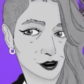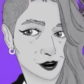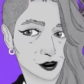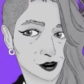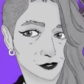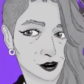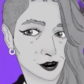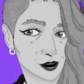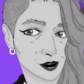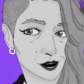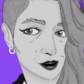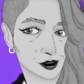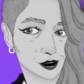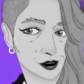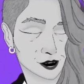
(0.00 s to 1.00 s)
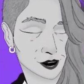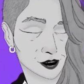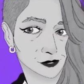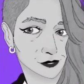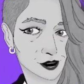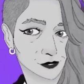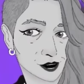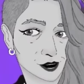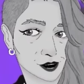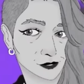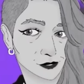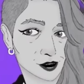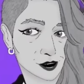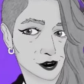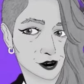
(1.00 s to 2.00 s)
I'm pretty sure it was
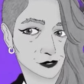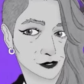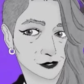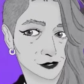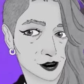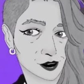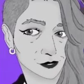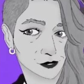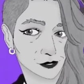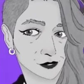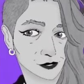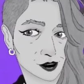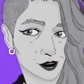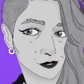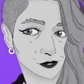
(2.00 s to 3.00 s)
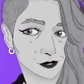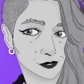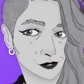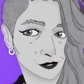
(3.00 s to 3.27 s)
specifically for eyes,